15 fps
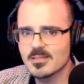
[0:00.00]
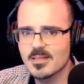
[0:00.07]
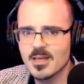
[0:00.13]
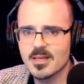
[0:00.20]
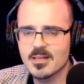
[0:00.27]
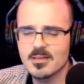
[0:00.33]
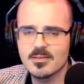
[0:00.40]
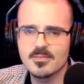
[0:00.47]

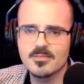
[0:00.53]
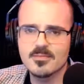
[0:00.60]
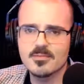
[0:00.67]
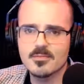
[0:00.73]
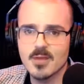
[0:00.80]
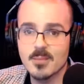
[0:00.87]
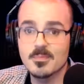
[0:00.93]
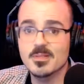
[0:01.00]
negative
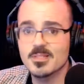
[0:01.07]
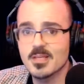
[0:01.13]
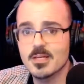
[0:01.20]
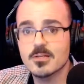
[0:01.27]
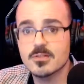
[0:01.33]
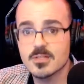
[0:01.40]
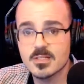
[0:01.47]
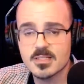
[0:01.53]

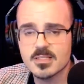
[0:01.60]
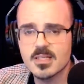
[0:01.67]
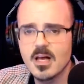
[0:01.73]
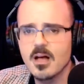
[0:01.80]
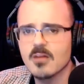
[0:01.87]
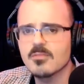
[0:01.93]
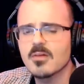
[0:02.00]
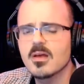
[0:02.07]
reputation
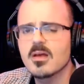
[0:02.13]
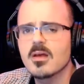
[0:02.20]
itself,